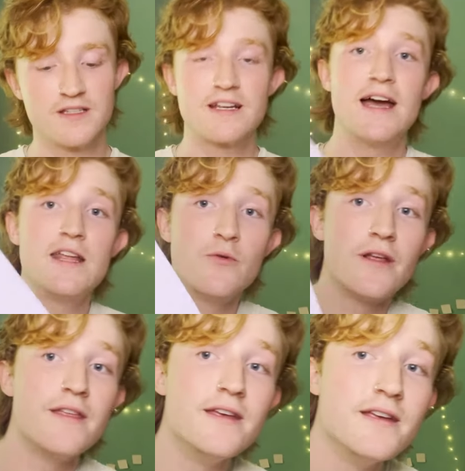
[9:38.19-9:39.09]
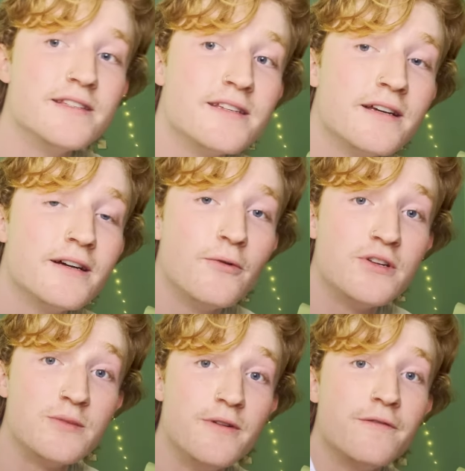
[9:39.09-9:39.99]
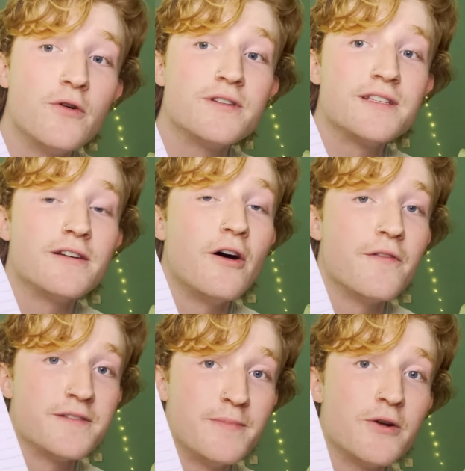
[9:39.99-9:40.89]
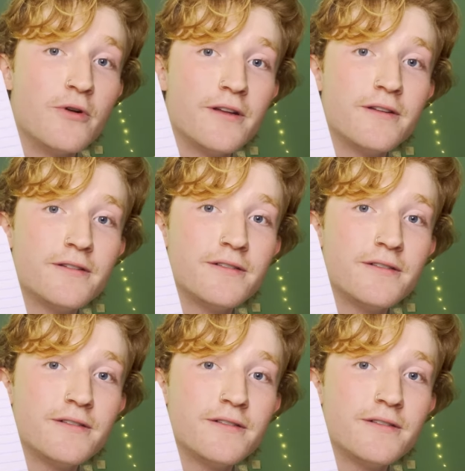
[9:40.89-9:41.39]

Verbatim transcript: tiny one of these when you should be focusing on this big one.